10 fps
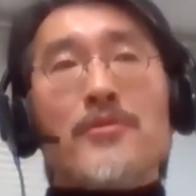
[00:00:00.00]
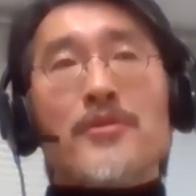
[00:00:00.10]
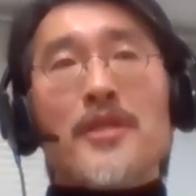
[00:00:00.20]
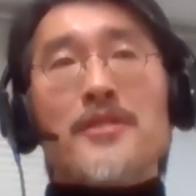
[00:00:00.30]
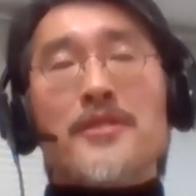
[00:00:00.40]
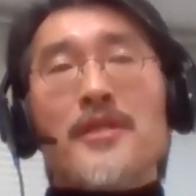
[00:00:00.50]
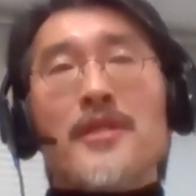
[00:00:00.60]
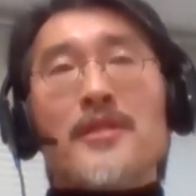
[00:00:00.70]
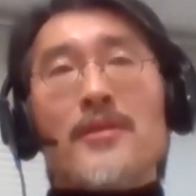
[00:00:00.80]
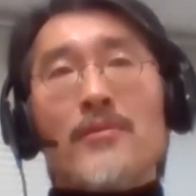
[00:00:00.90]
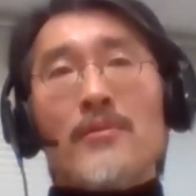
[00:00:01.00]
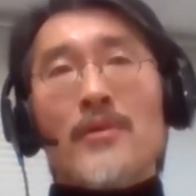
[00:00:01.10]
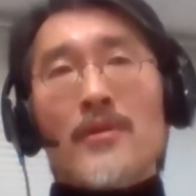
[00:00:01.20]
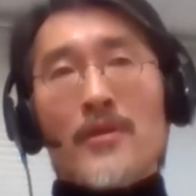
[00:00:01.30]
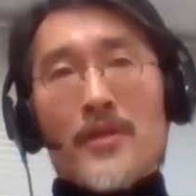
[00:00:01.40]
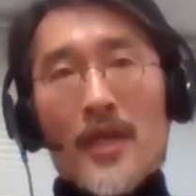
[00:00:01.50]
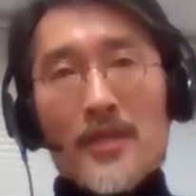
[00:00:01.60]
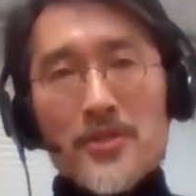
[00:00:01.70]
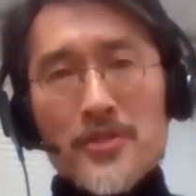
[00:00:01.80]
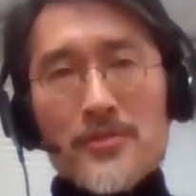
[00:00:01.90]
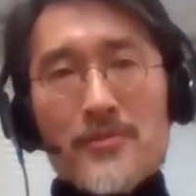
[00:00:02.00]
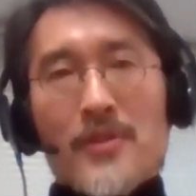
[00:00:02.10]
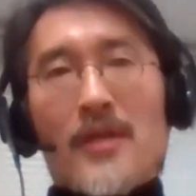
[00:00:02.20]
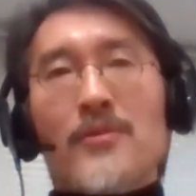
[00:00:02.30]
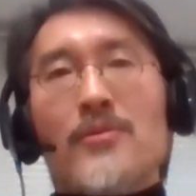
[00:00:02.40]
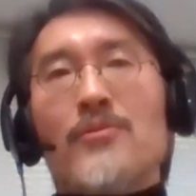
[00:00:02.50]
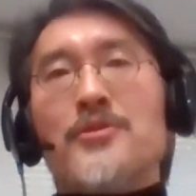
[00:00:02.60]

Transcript: with a commission uh, from JICA